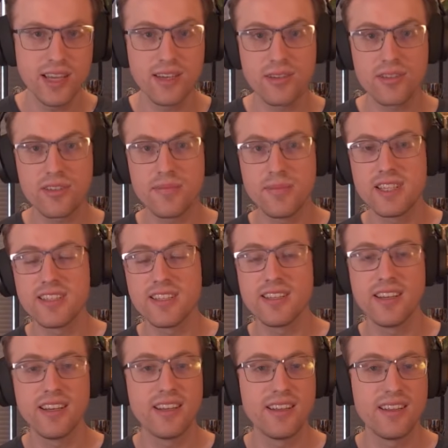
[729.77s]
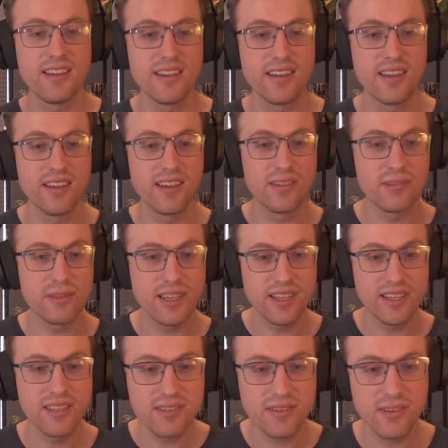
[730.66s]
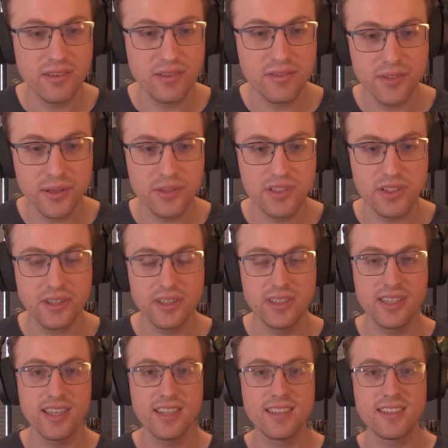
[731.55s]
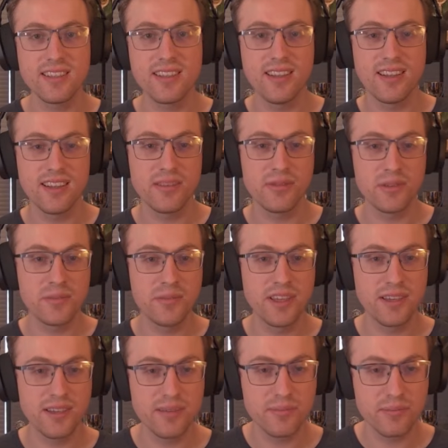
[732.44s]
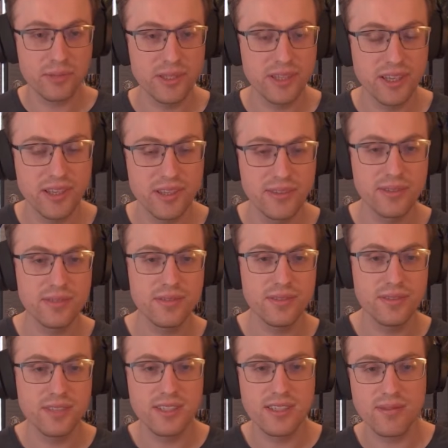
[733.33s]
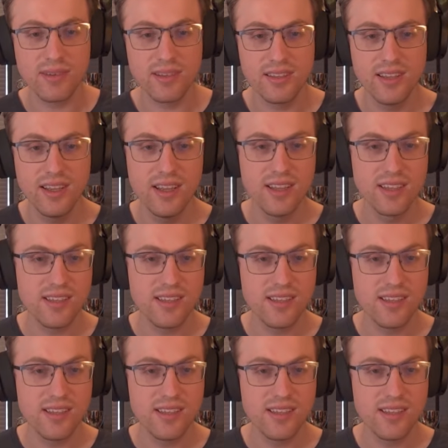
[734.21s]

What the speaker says: And also means that any really strong future undead will be pretty good with this one.